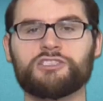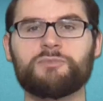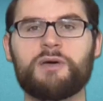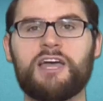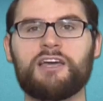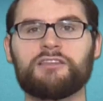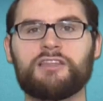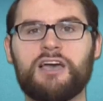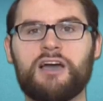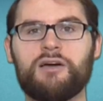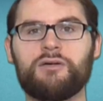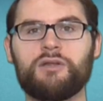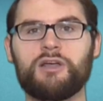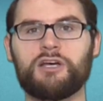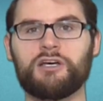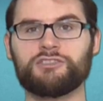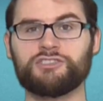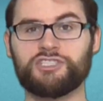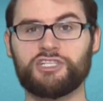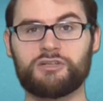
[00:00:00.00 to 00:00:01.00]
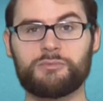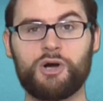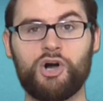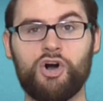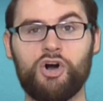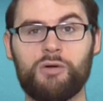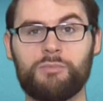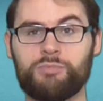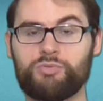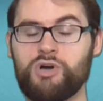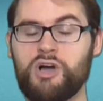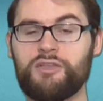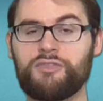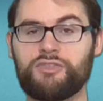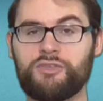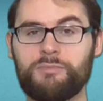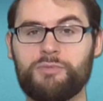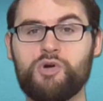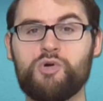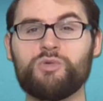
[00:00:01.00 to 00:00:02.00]
On SmackDown, Jinder Mahal brought
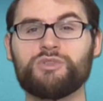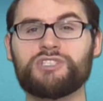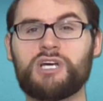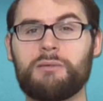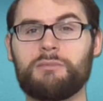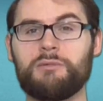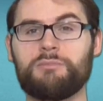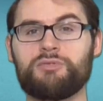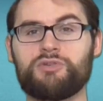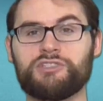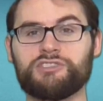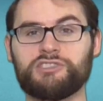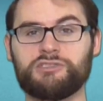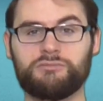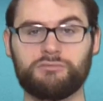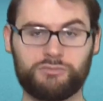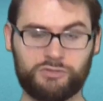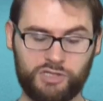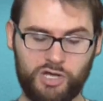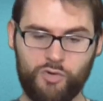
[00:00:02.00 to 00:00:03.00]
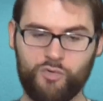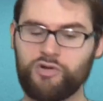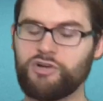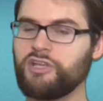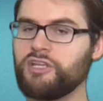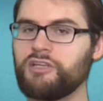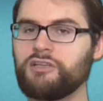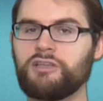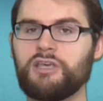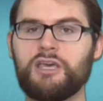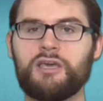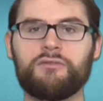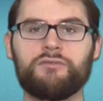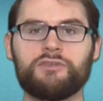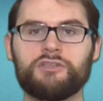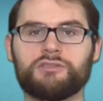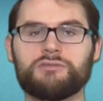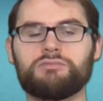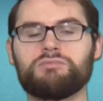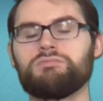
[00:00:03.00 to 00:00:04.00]
the Punjabi prison, lowered it,
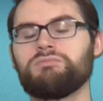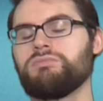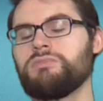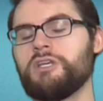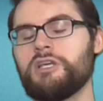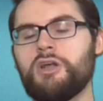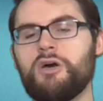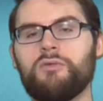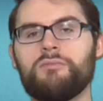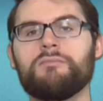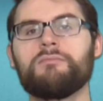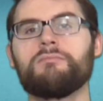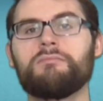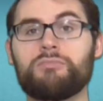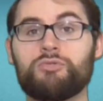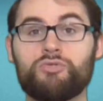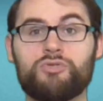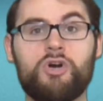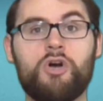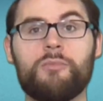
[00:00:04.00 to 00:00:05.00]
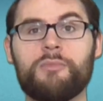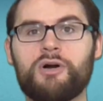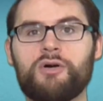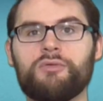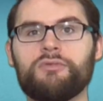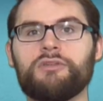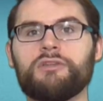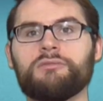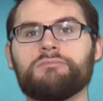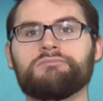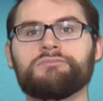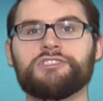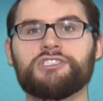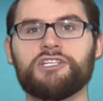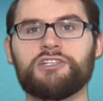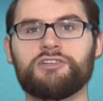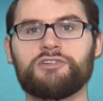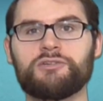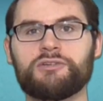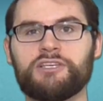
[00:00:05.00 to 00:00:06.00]
gave this, you know, promo that
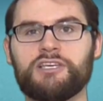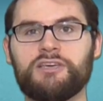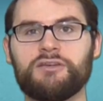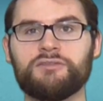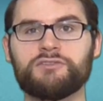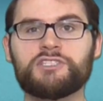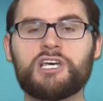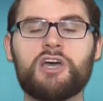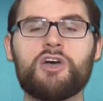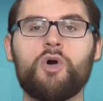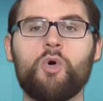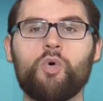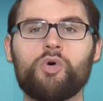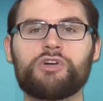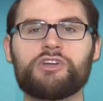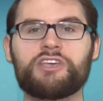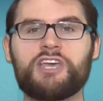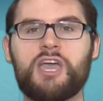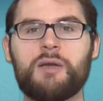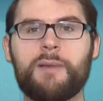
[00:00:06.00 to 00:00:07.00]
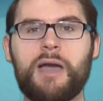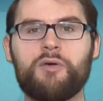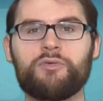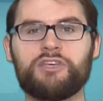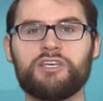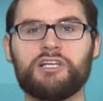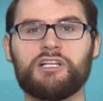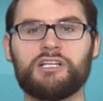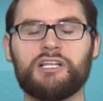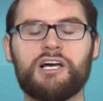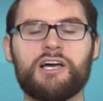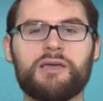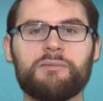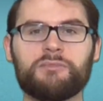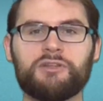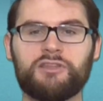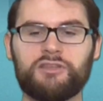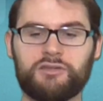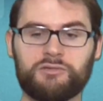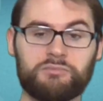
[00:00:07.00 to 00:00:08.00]
Jinder gives. Orton came out, he
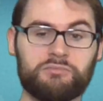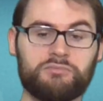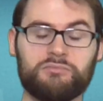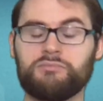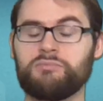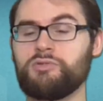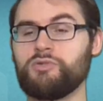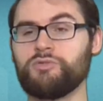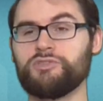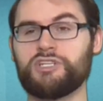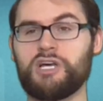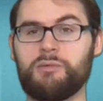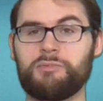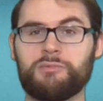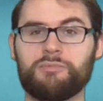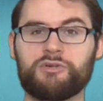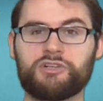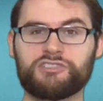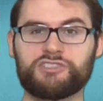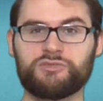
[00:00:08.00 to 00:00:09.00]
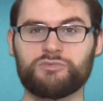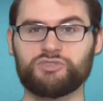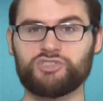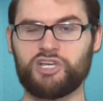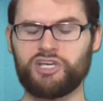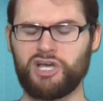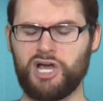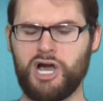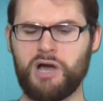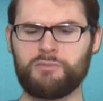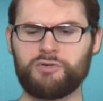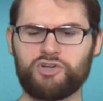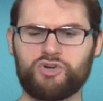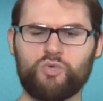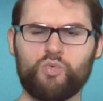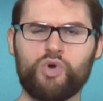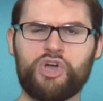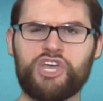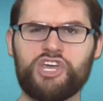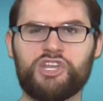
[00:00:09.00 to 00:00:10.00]
climbed the Punjabi prison, was like, I'm gonna
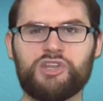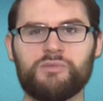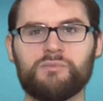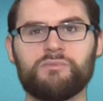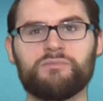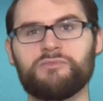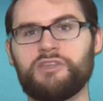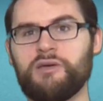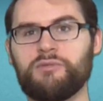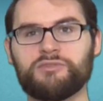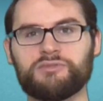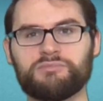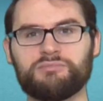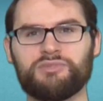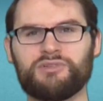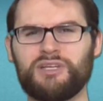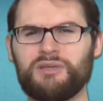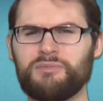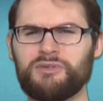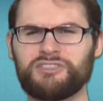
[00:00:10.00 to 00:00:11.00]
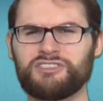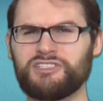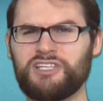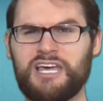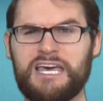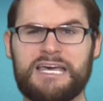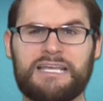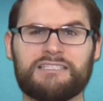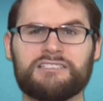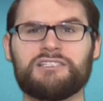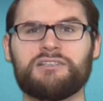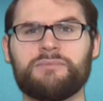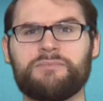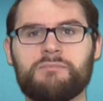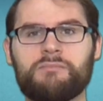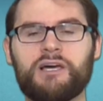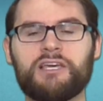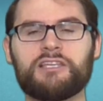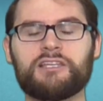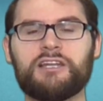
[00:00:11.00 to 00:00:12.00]
win! That was pretty much that.
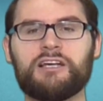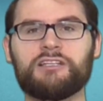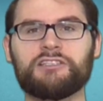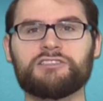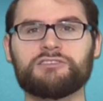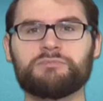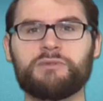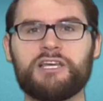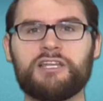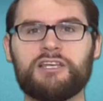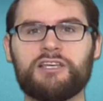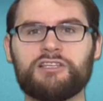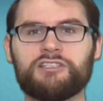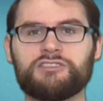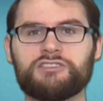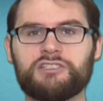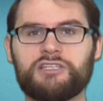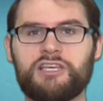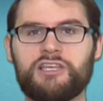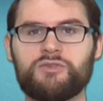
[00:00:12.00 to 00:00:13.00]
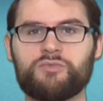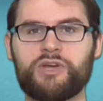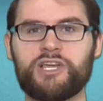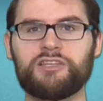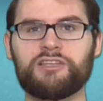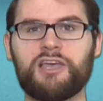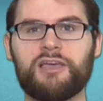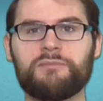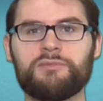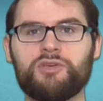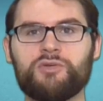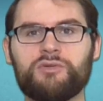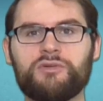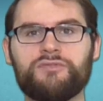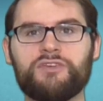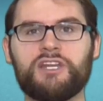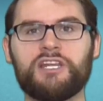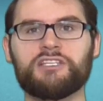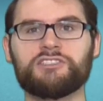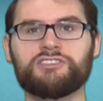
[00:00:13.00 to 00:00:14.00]
Mike Kanellis made his in-ring debut,
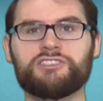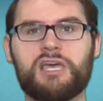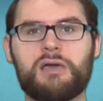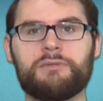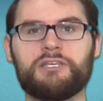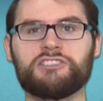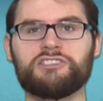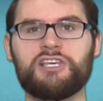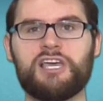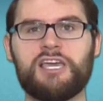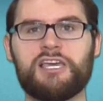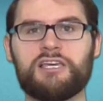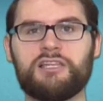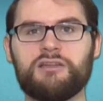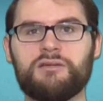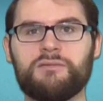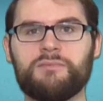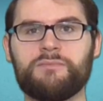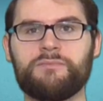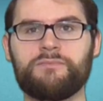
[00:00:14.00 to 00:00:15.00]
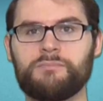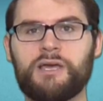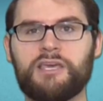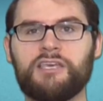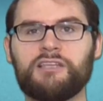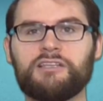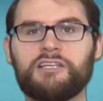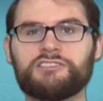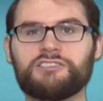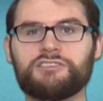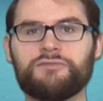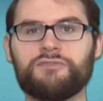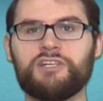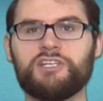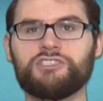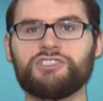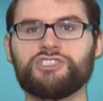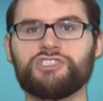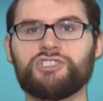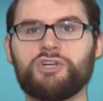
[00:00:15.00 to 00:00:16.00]
defeating Sami Zayn. Becky Lynch
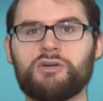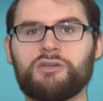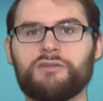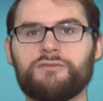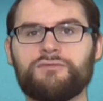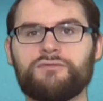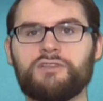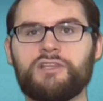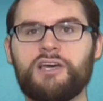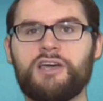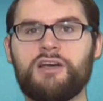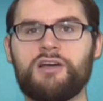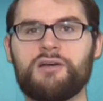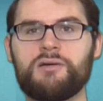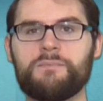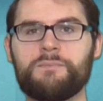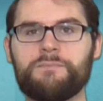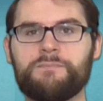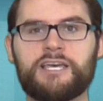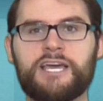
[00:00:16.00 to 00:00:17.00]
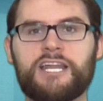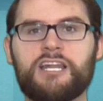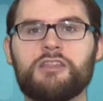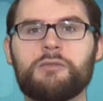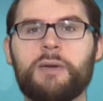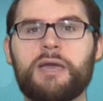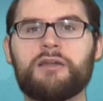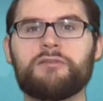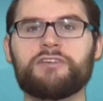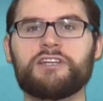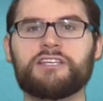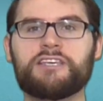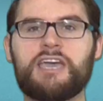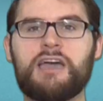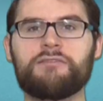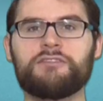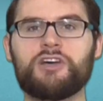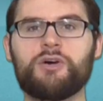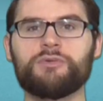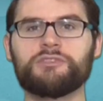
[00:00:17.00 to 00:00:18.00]
defeated Charlotte Flair. And in the main event,
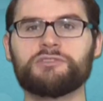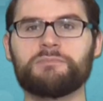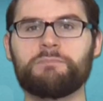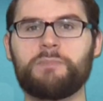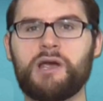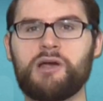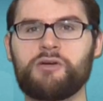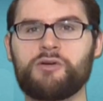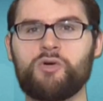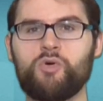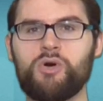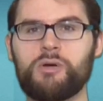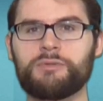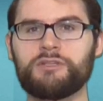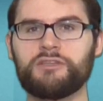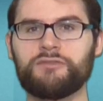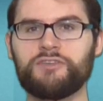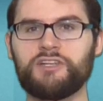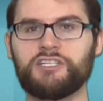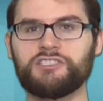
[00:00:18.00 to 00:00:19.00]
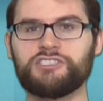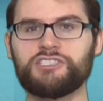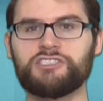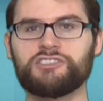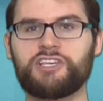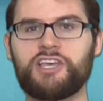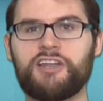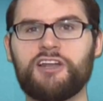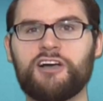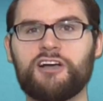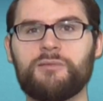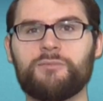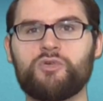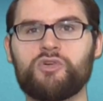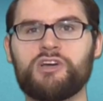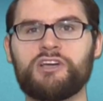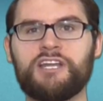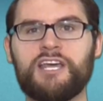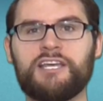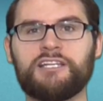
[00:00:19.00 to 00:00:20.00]
Kevin Owens and Baron Corbin defeated Shinsuke
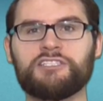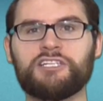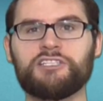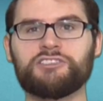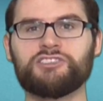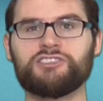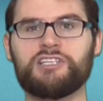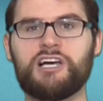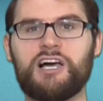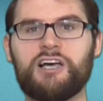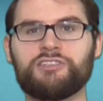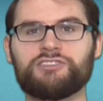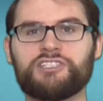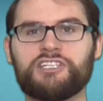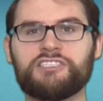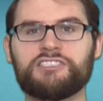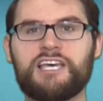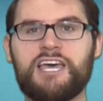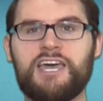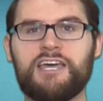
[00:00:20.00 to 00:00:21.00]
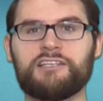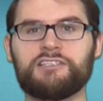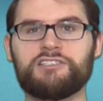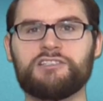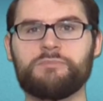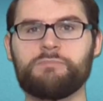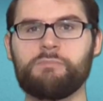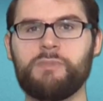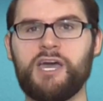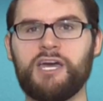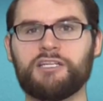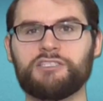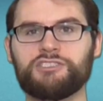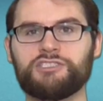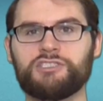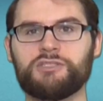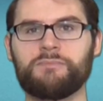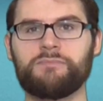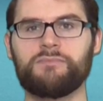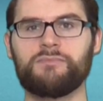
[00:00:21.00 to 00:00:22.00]
Nakamura and AJ Styles in a tag team
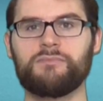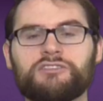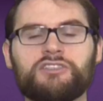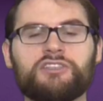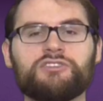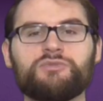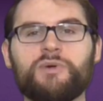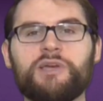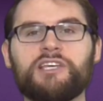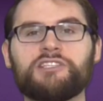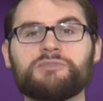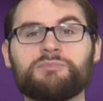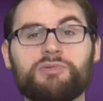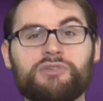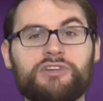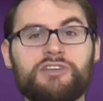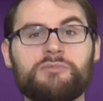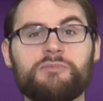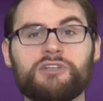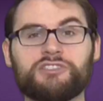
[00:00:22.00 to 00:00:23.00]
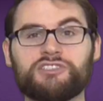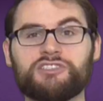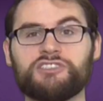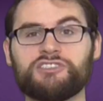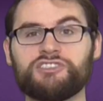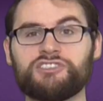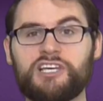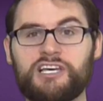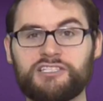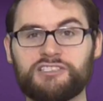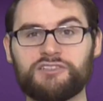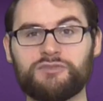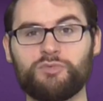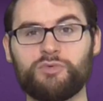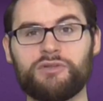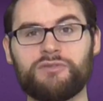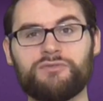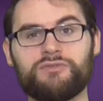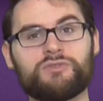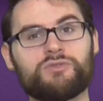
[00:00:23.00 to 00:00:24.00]
match. So this week it's pretty much a decisive
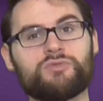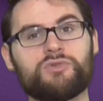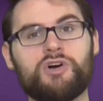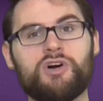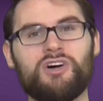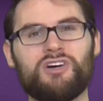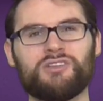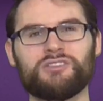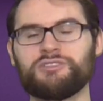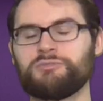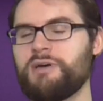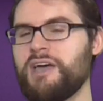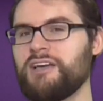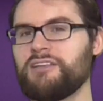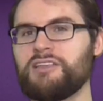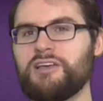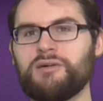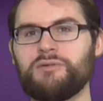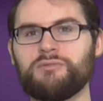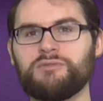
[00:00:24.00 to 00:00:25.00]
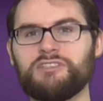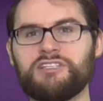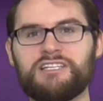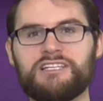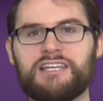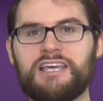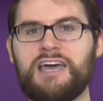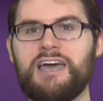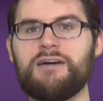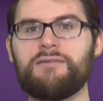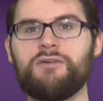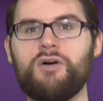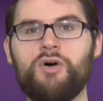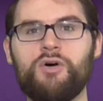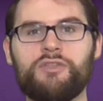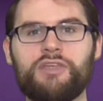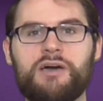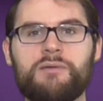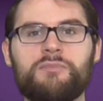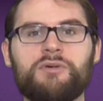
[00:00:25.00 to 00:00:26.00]
win for Raw. SmackDown didn't have
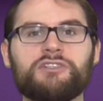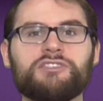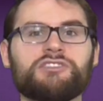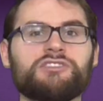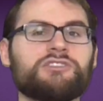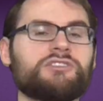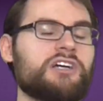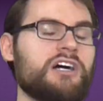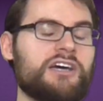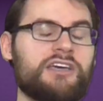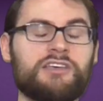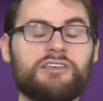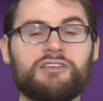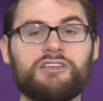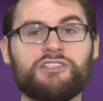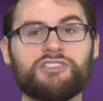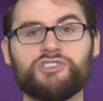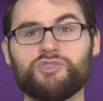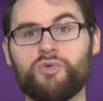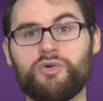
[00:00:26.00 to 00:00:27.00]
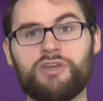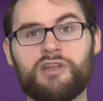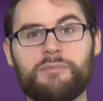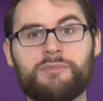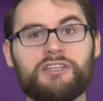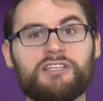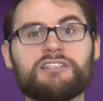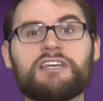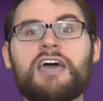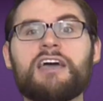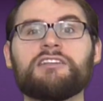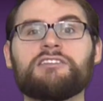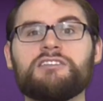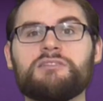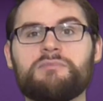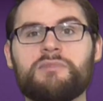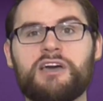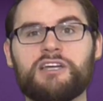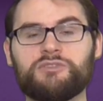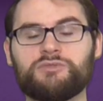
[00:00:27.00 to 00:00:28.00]
all that much I enjoyed. I mean, the tag
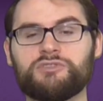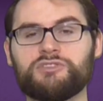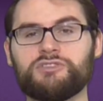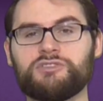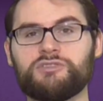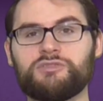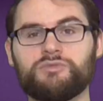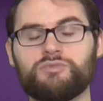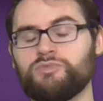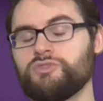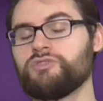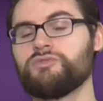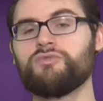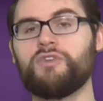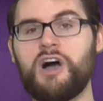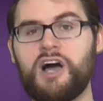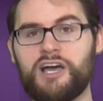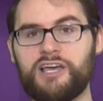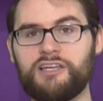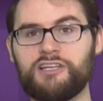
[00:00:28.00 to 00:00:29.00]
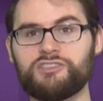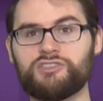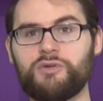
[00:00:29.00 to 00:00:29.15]
team match was fine.